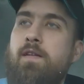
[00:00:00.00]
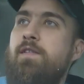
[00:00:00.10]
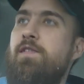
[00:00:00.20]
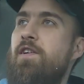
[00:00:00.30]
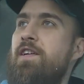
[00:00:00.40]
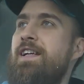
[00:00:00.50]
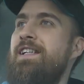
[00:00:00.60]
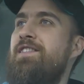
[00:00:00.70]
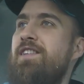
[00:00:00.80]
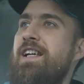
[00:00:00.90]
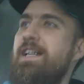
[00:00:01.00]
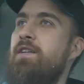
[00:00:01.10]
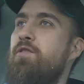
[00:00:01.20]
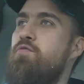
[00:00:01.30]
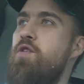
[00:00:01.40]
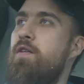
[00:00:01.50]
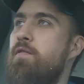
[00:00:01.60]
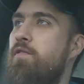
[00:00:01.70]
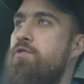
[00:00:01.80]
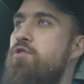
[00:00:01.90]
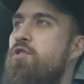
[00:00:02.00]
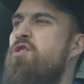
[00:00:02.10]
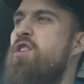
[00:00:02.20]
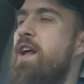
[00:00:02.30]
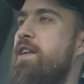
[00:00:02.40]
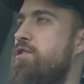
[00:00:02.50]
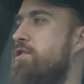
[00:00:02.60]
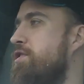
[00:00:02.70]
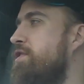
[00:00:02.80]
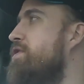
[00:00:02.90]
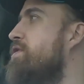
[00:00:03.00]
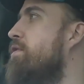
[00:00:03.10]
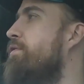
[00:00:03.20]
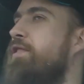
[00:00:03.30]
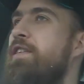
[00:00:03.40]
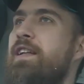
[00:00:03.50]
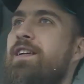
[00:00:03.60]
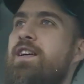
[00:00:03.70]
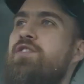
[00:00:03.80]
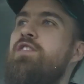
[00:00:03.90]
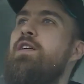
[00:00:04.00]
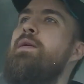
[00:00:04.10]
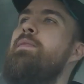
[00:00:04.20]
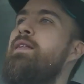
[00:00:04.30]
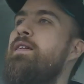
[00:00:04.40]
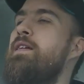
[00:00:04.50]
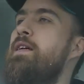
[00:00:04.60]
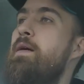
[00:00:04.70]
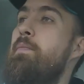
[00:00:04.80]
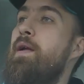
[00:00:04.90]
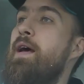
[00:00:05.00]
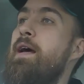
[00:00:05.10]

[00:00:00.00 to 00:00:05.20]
Sorry guys, going around through a lot of junctions and stuff here. I need to concentrate a wee bit, but